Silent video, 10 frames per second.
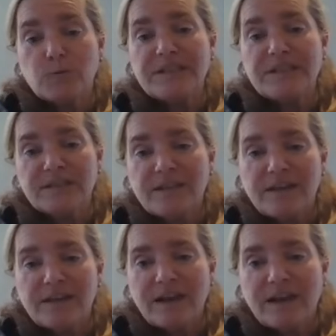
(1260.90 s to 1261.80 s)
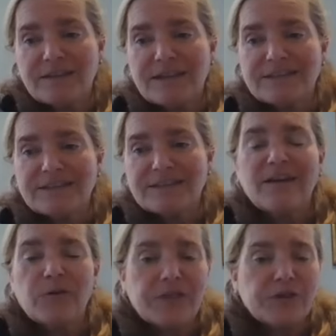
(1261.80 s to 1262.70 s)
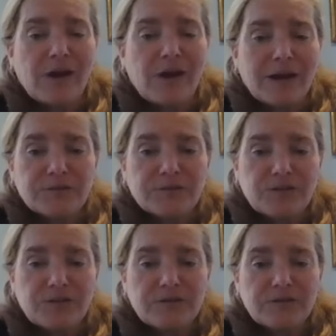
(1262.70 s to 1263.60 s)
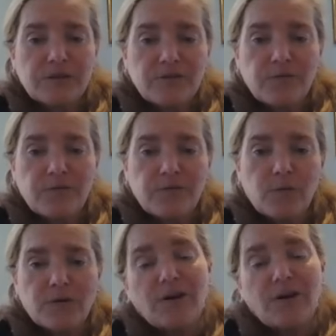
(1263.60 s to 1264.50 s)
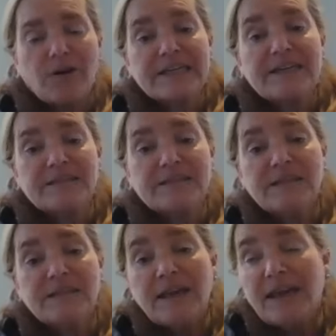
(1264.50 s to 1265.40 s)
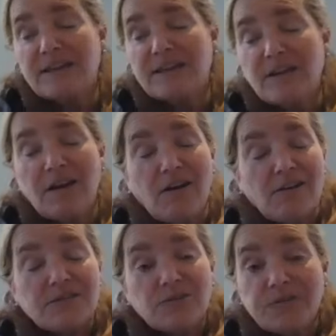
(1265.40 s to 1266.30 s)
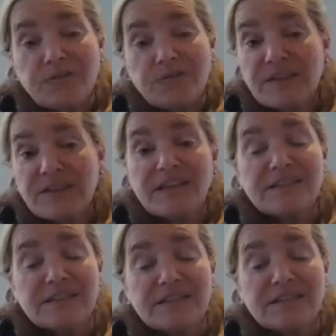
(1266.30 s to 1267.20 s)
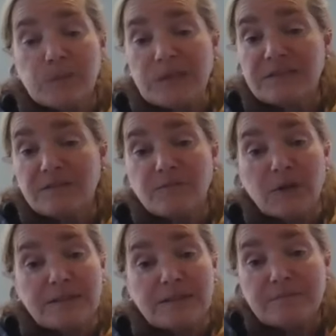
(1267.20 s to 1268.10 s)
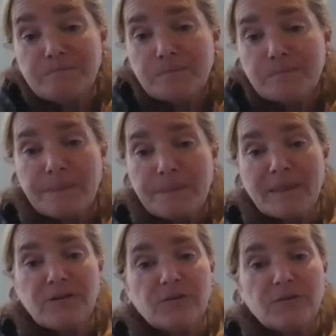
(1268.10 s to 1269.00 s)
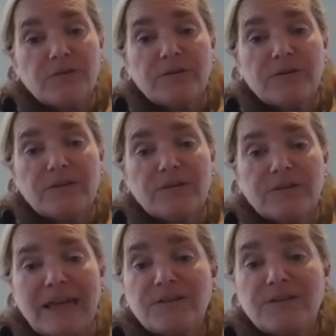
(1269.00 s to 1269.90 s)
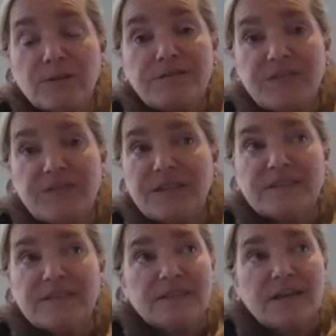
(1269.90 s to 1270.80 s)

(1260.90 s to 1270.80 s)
racing. I think it's a healthier option for our kids, and also, frankly, a less expensive one. You know, the entry fees,